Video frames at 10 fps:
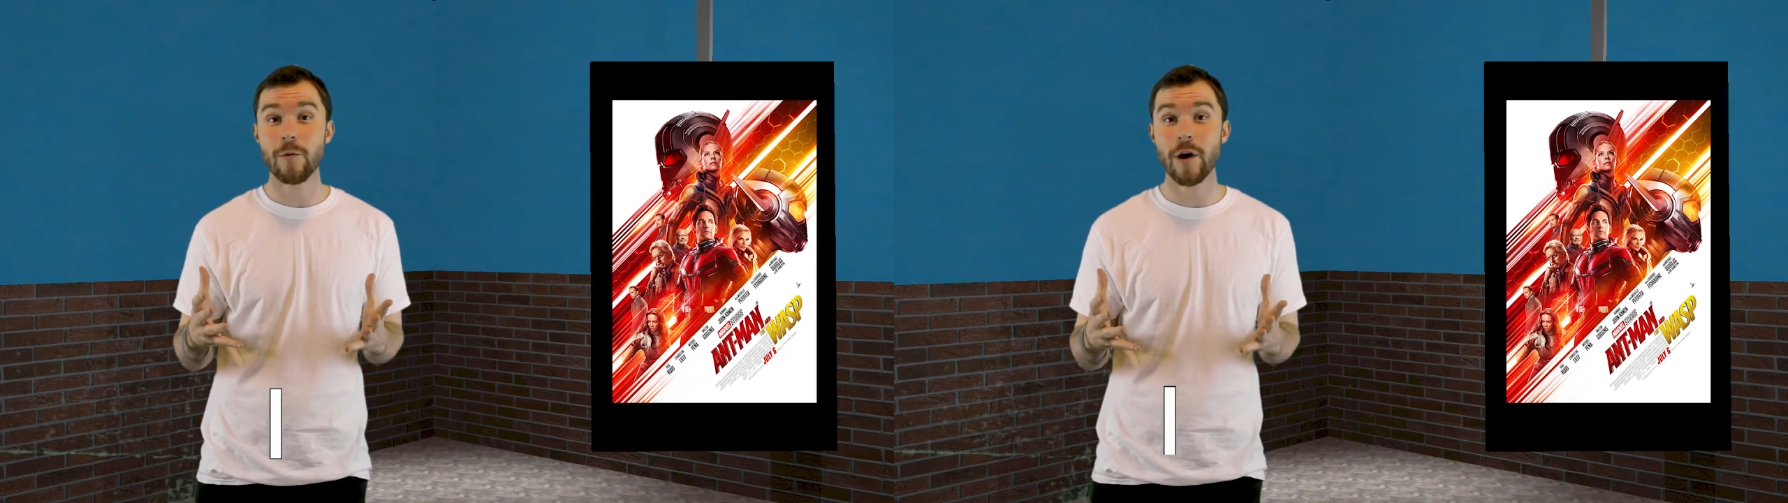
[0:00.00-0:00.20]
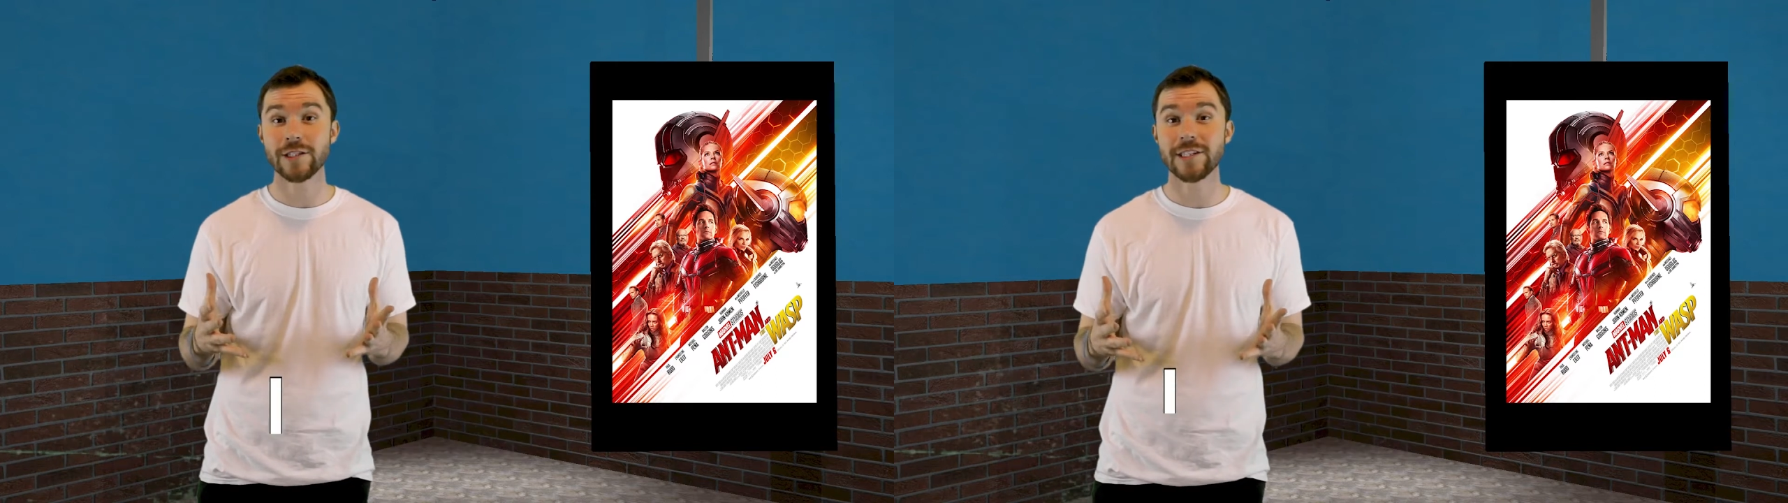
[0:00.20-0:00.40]

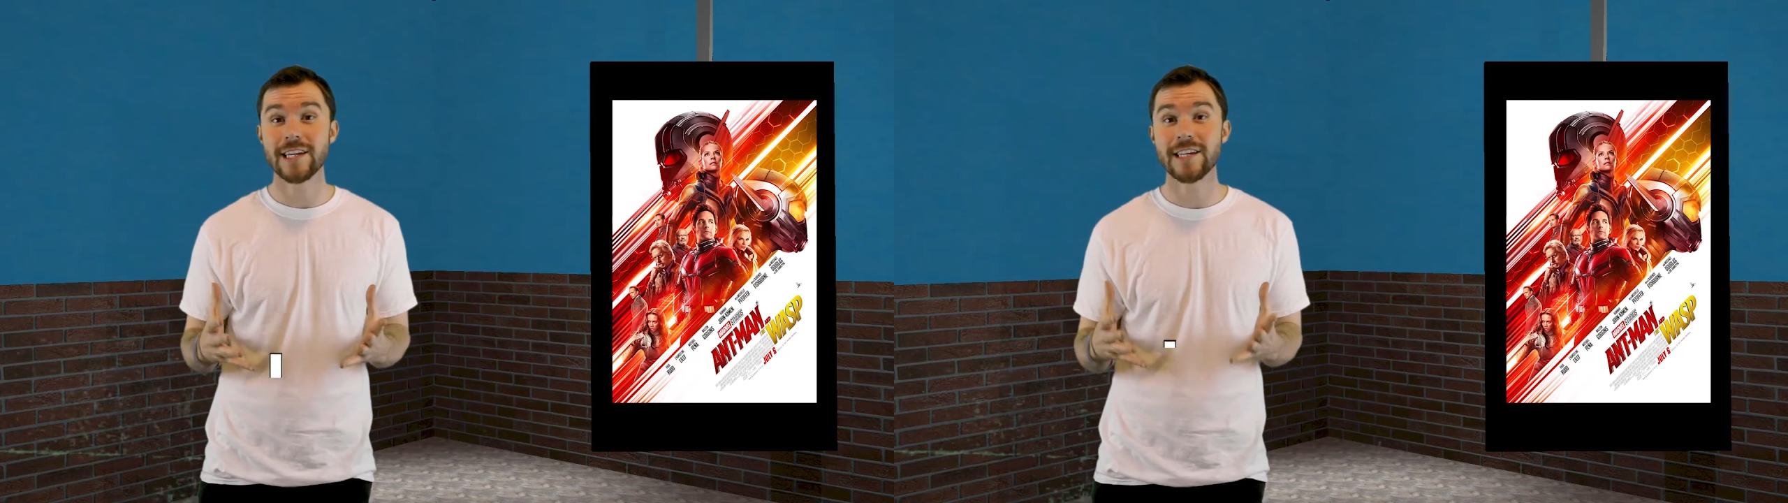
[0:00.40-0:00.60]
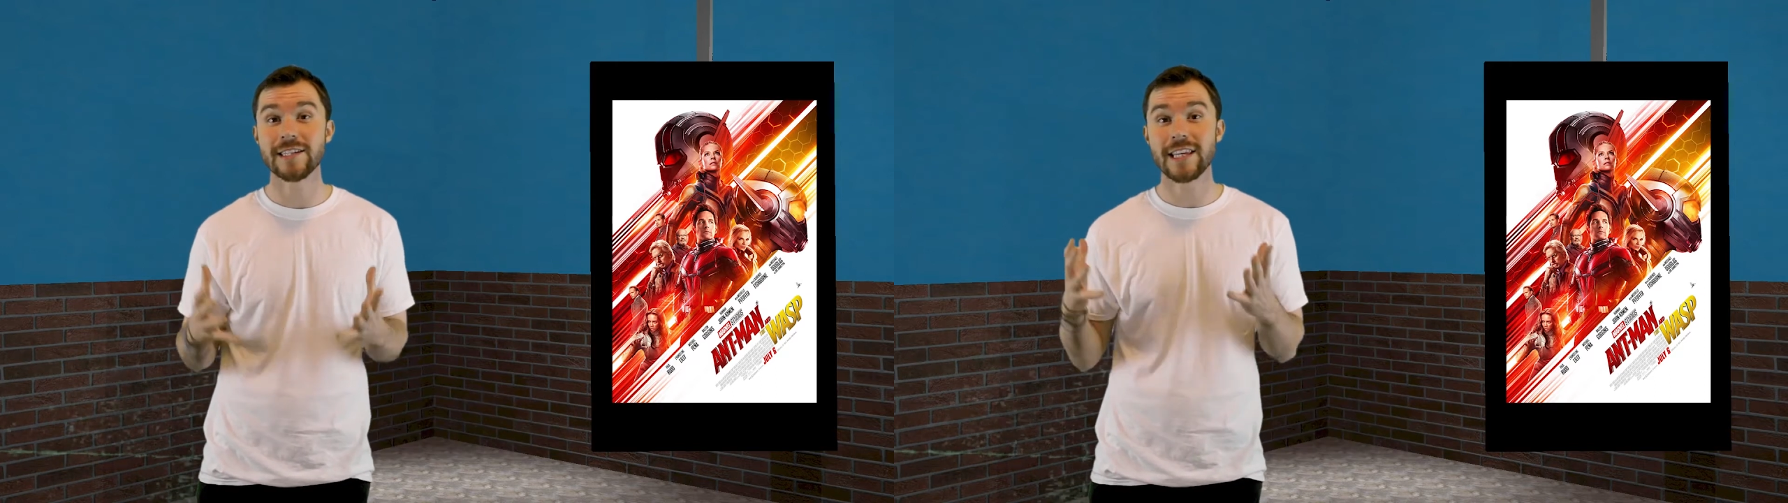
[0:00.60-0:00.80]

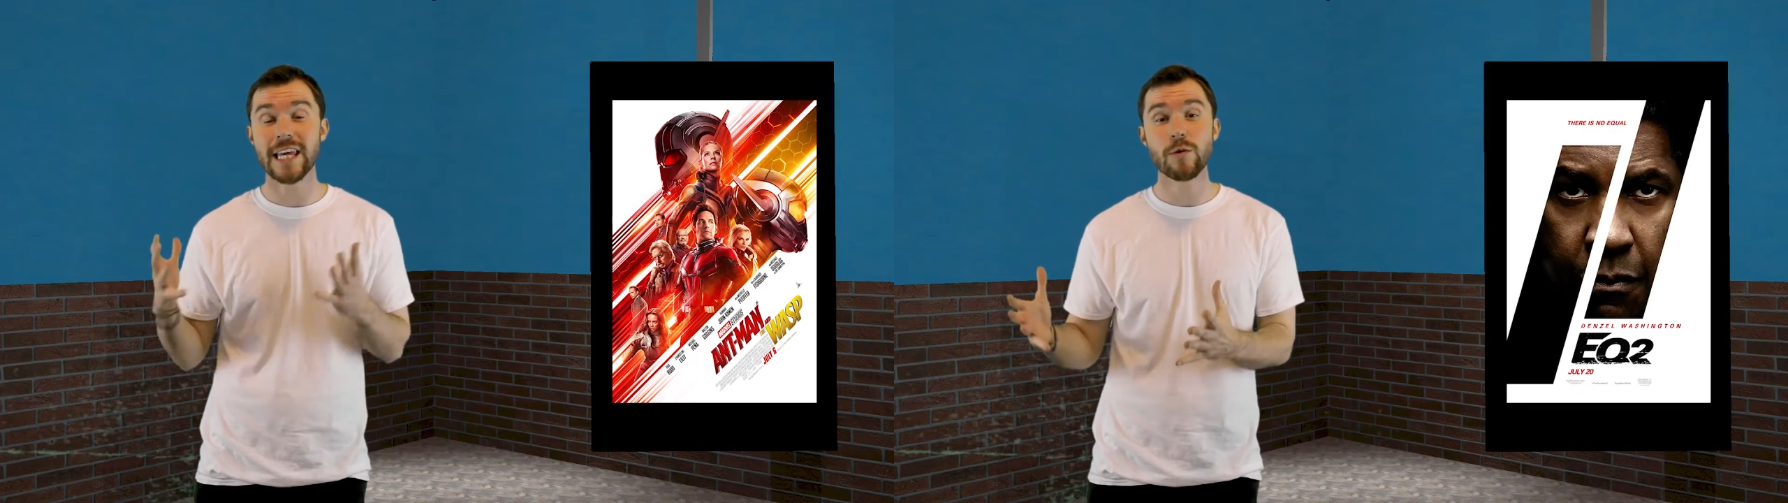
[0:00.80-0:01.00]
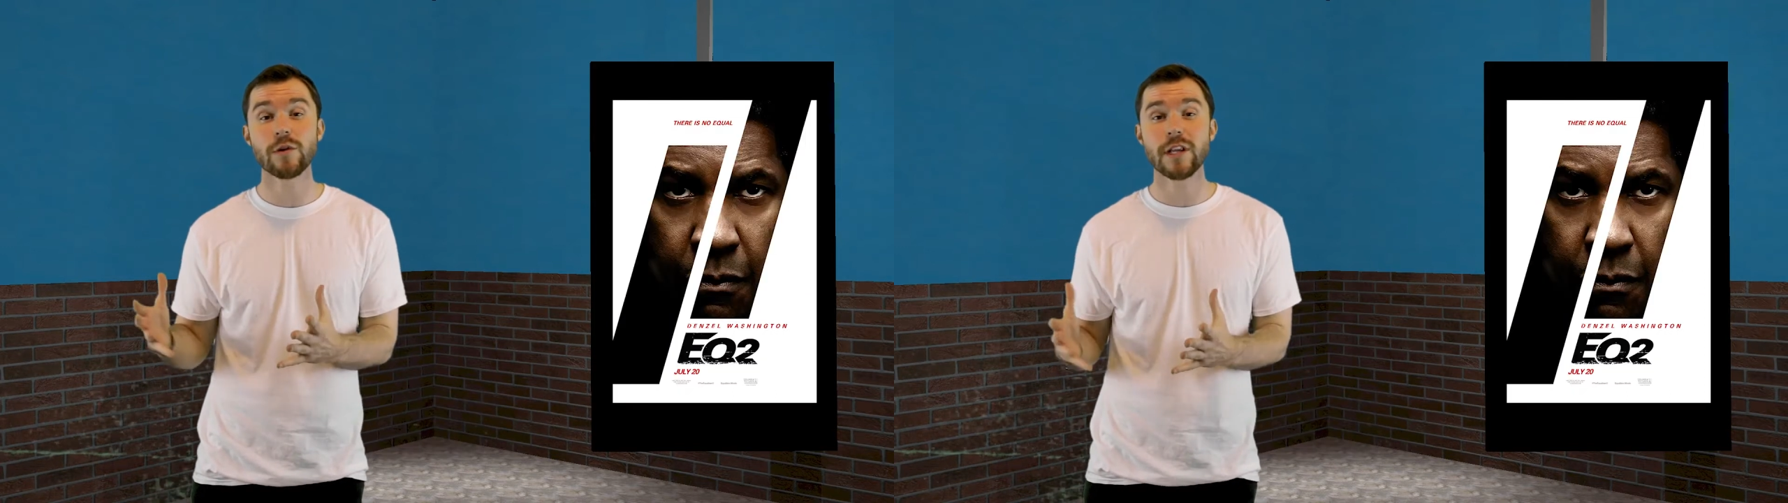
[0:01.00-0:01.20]
Washington's
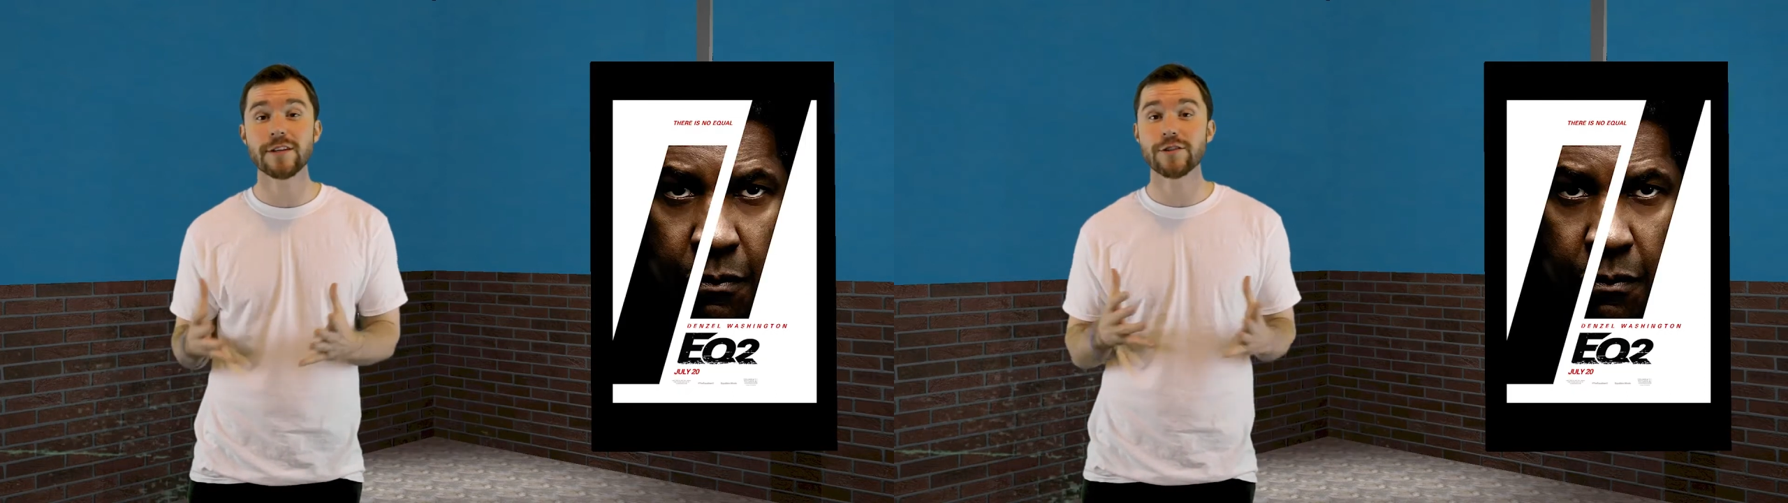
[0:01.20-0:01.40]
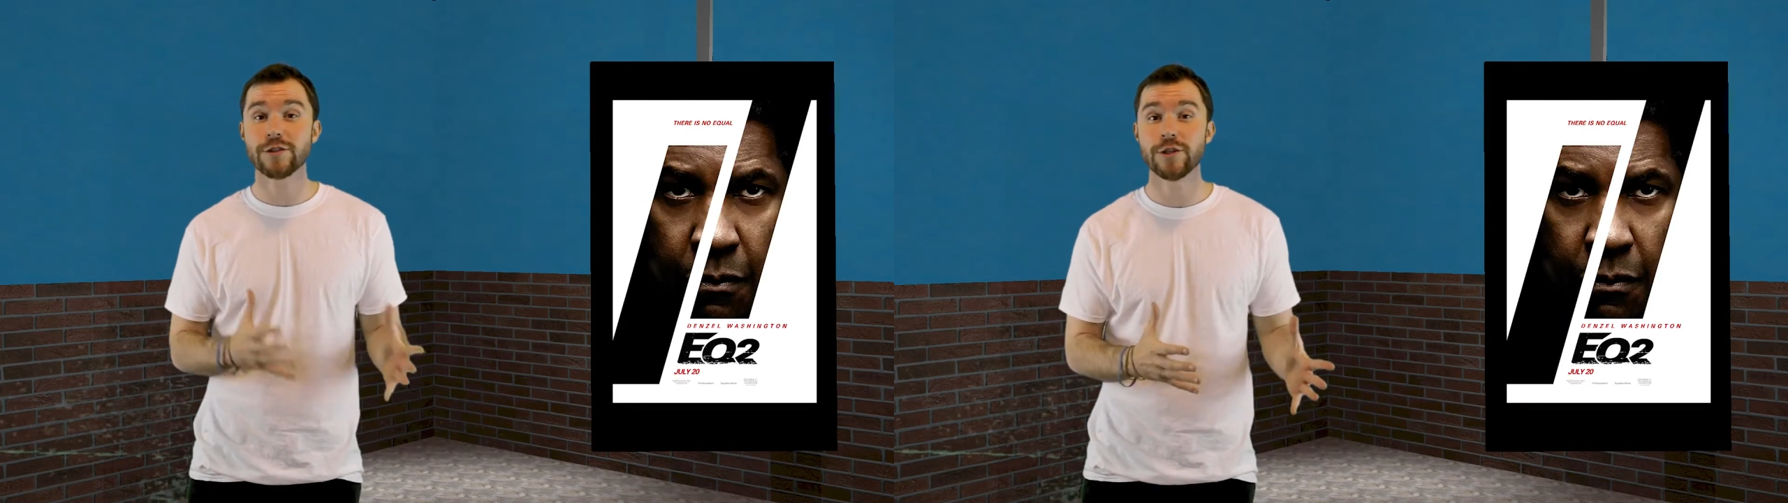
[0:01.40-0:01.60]

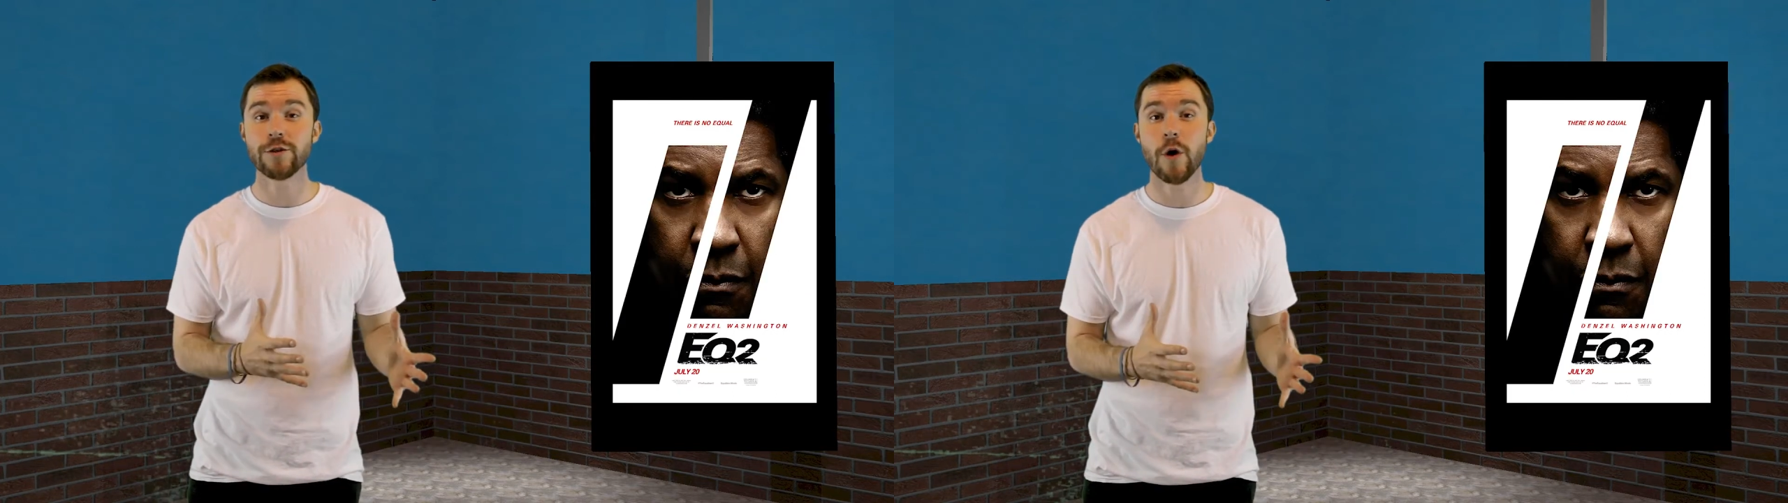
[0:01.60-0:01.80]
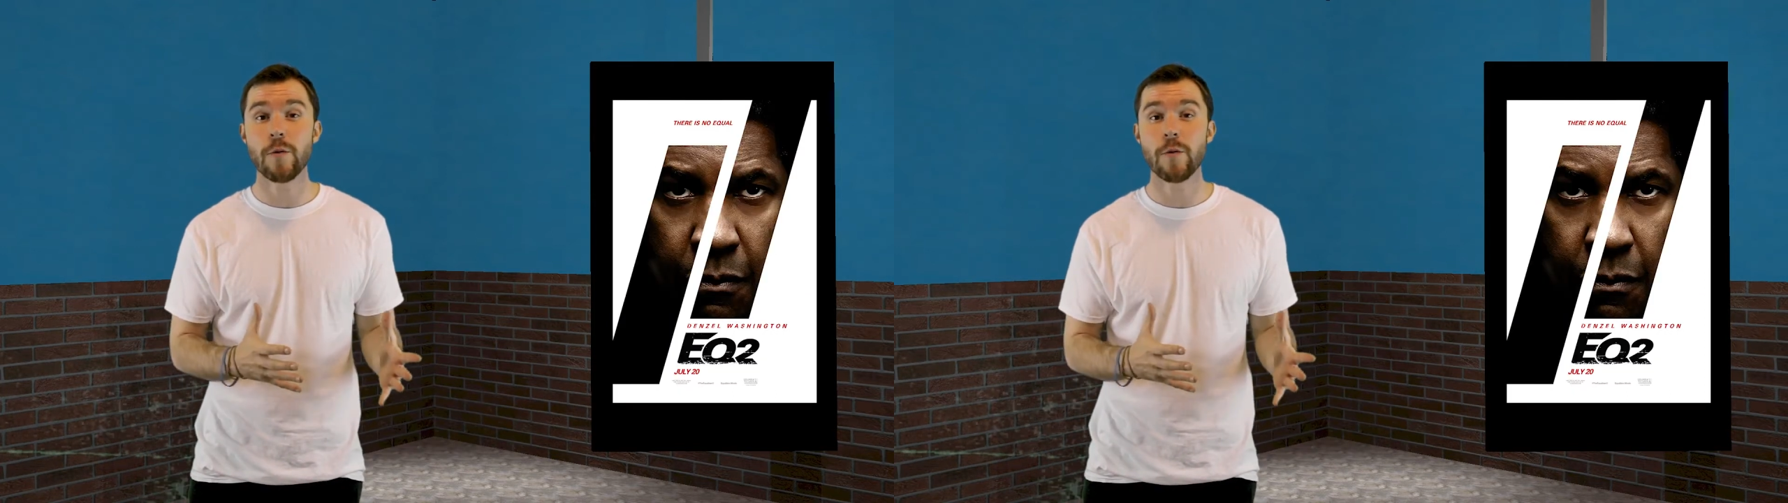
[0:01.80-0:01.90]
Equalizer 2,